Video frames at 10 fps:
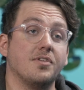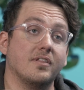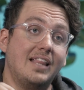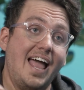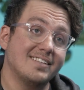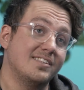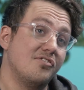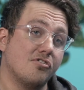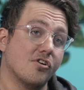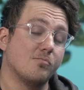last and
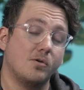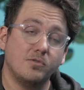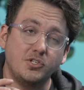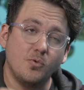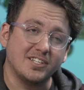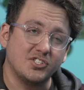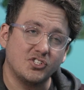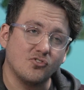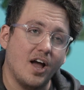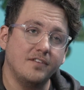third one, which you want to
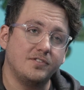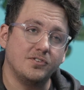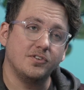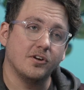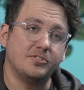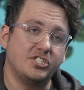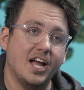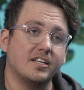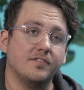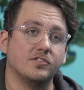strive to, your
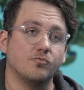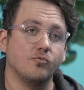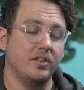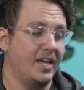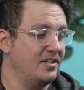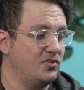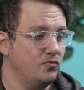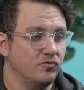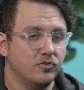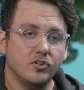objective is really, as you
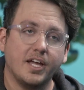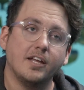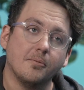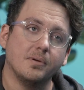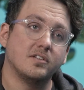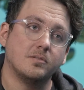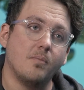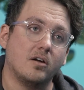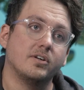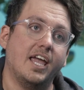look at your business
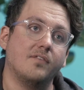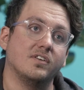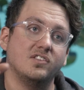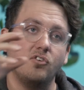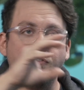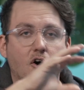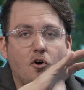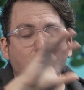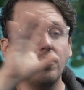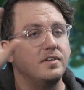model canvas and you have
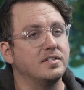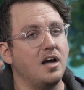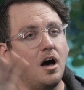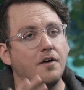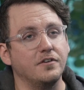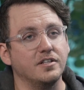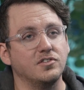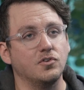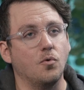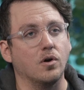all of these confidence
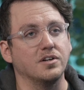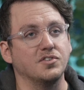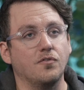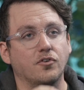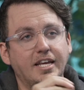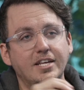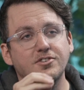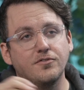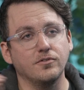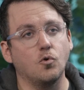scores over each
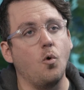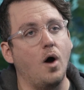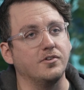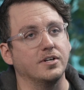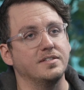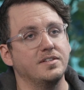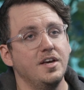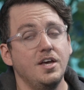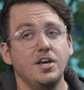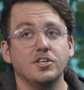of those quadrants,
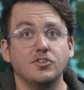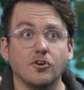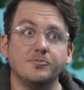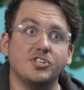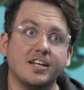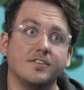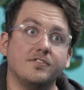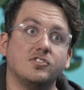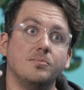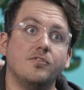your objective is
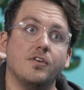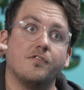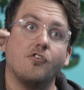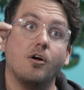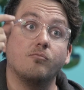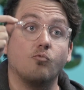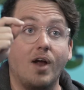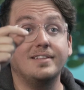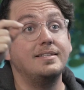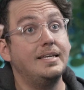to move it from
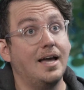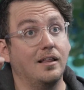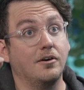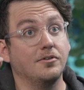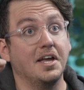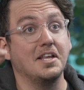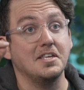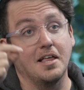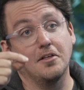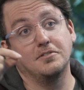red to yellow and
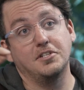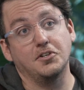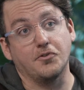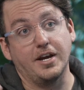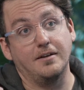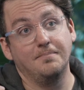yellow to green.